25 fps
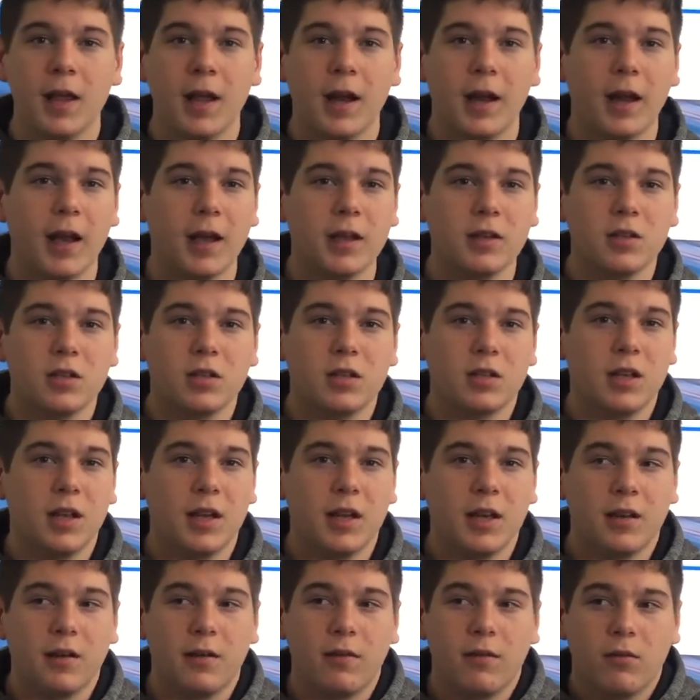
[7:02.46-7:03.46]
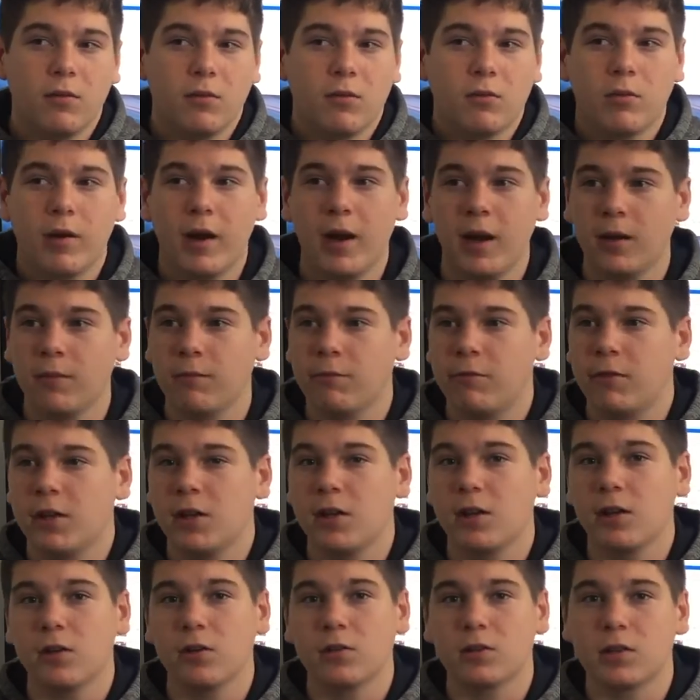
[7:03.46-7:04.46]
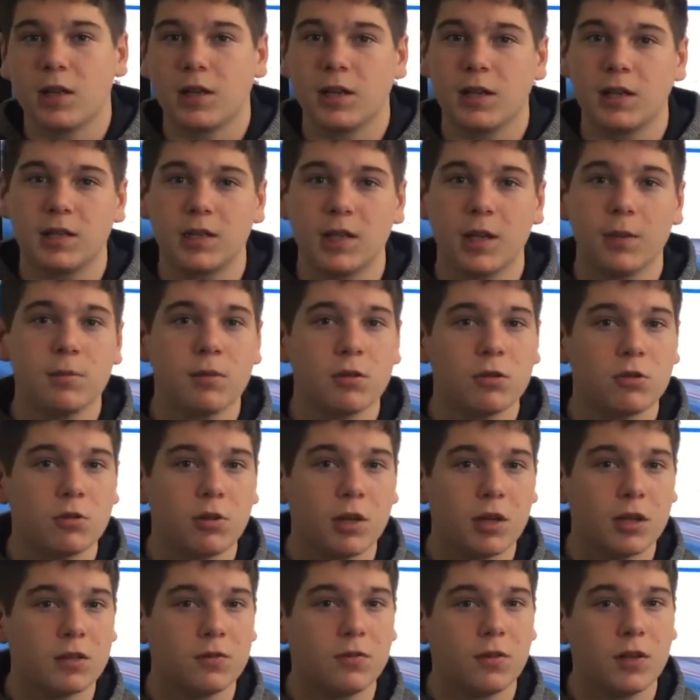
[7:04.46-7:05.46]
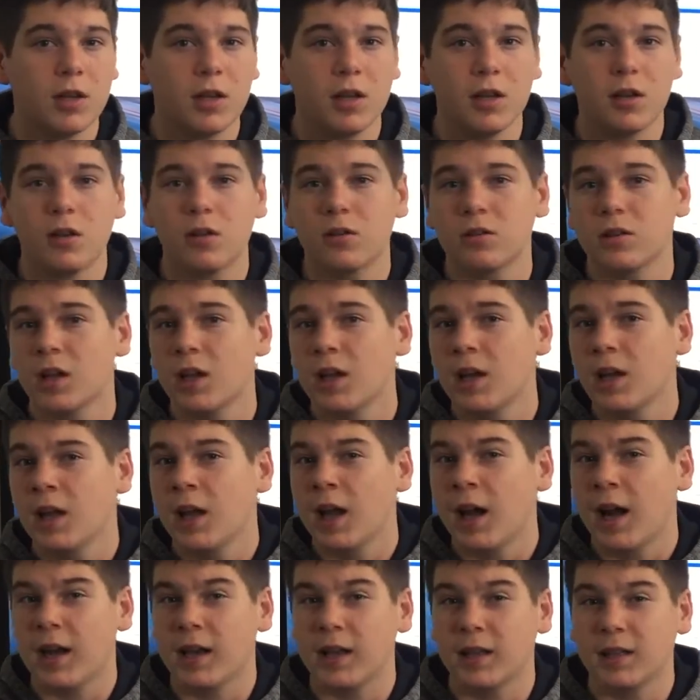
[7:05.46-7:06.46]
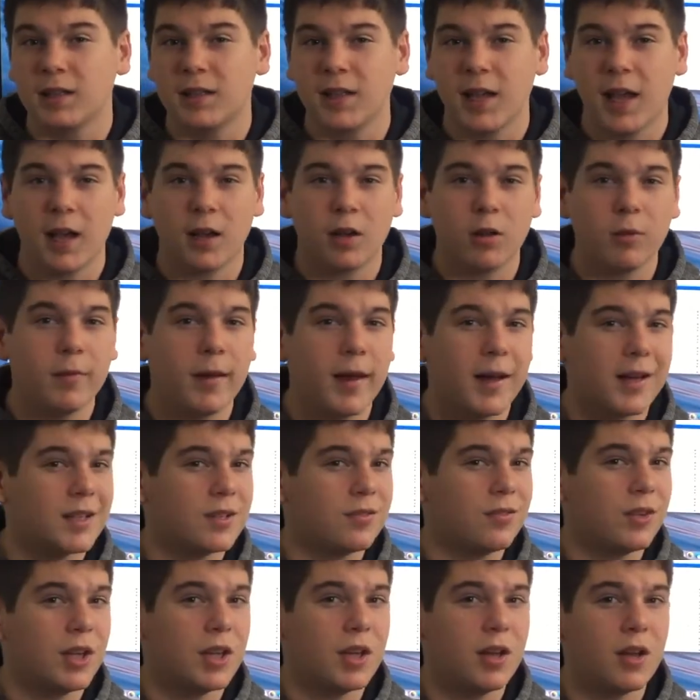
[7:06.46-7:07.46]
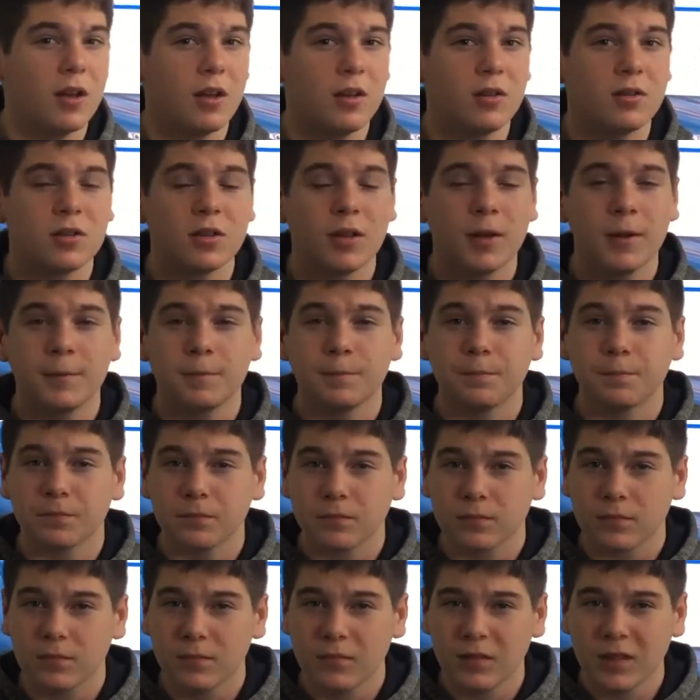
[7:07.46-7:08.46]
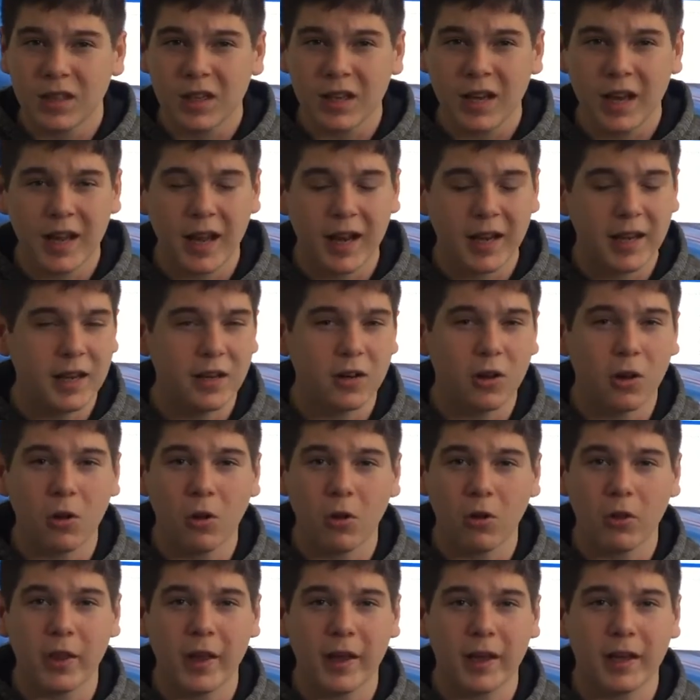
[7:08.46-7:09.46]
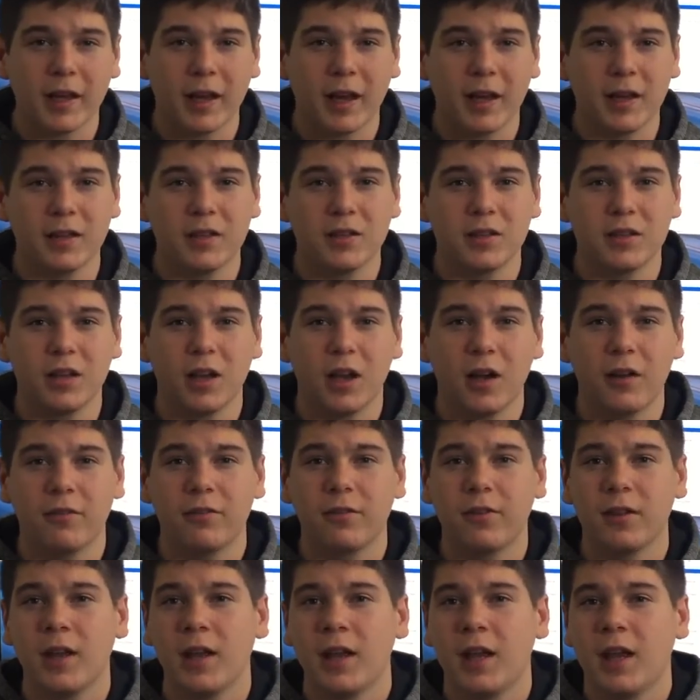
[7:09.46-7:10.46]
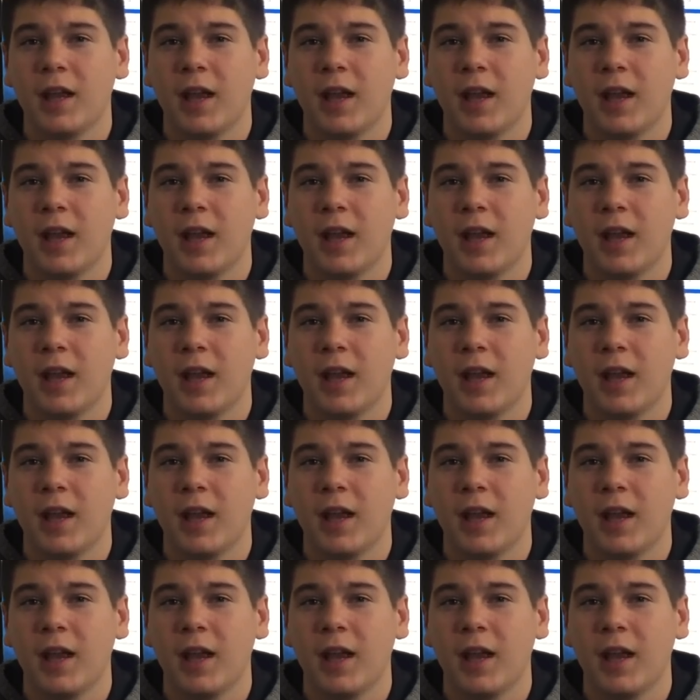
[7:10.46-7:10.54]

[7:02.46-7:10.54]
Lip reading: and I just did random videos. I did tips and tricks videos, I did tackle box videos, I did all that kind of stuff.